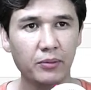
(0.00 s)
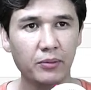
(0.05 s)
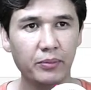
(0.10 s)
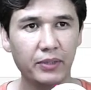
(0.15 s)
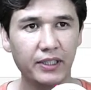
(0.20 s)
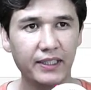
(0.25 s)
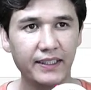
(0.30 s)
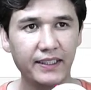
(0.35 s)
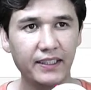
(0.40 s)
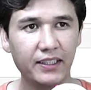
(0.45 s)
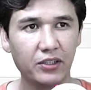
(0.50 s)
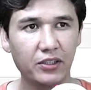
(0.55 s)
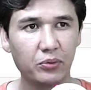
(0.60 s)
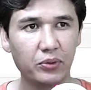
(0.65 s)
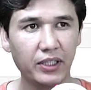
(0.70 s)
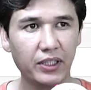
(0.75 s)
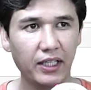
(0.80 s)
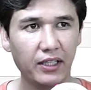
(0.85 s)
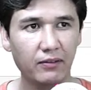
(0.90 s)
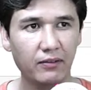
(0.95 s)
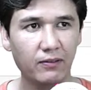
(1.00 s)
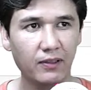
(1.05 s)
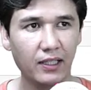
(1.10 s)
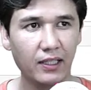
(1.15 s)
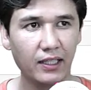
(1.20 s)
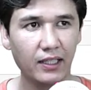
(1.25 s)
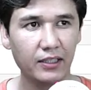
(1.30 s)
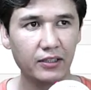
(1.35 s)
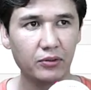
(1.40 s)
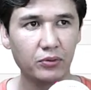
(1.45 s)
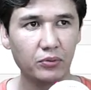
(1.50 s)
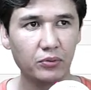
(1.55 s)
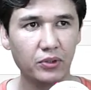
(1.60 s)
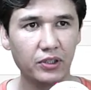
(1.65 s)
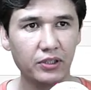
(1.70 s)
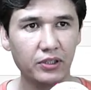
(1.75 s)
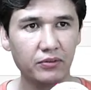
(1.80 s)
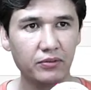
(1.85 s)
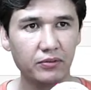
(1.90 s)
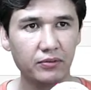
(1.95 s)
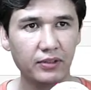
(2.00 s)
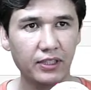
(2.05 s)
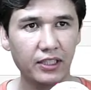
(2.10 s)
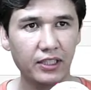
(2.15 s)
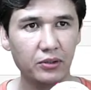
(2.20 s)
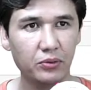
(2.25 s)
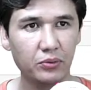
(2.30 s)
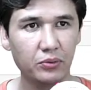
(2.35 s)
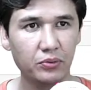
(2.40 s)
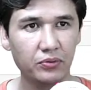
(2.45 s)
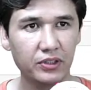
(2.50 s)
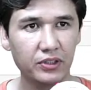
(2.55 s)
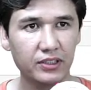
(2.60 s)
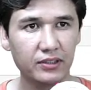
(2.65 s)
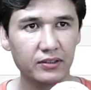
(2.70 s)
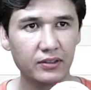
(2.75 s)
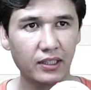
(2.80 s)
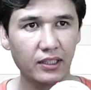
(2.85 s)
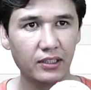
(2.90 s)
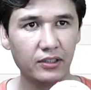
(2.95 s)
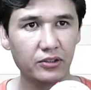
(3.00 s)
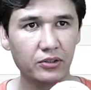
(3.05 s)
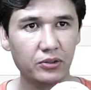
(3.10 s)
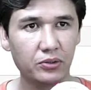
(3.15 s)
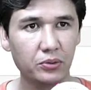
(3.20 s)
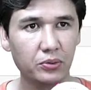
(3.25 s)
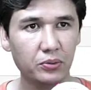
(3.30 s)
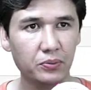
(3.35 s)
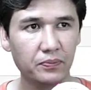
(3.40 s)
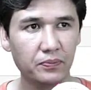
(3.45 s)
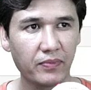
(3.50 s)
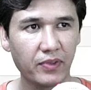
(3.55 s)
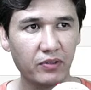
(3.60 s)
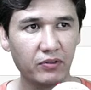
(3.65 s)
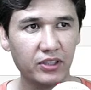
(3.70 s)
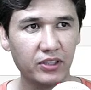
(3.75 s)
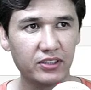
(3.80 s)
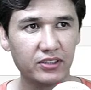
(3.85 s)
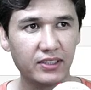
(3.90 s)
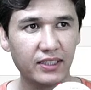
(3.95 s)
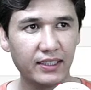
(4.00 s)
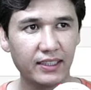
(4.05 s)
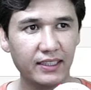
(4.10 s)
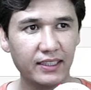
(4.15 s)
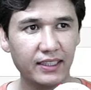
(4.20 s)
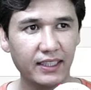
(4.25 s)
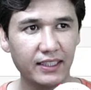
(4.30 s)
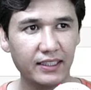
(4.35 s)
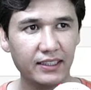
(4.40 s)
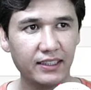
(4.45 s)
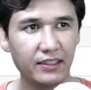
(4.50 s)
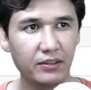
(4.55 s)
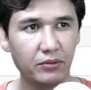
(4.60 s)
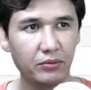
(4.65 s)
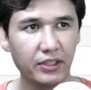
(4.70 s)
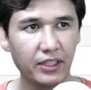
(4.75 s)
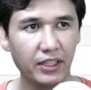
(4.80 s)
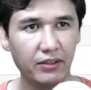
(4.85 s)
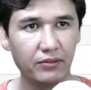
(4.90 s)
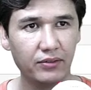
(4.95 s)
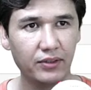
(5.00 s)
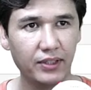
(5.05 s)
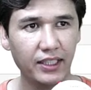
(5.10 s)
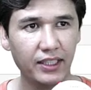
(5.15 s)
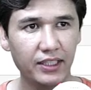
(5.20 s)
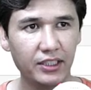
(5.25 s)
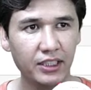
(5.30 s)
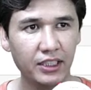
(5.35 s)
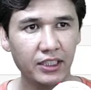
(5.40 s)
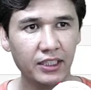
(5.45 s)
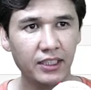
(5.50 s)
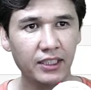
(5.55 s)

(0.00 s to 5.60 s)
But here we have like one value which is not true, which is green, and here we have red,